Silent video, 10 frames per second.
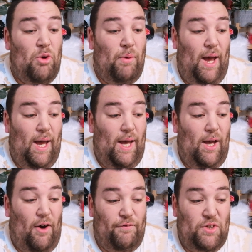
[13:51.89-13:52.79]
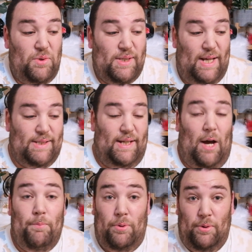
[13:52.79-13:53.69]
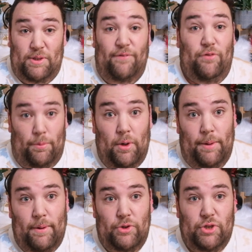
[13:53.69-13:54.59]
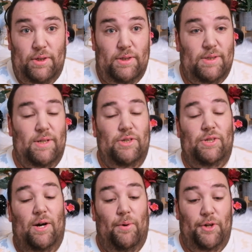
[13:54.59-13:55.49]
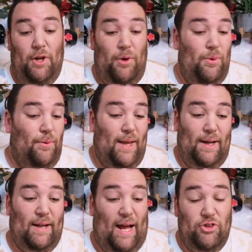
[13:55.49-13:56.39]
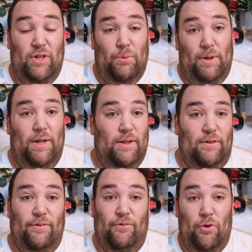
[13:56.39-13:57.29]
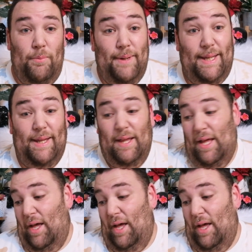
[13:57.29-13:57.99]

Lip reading: where I've used it as an output for my emotions, so I know that actually works for me.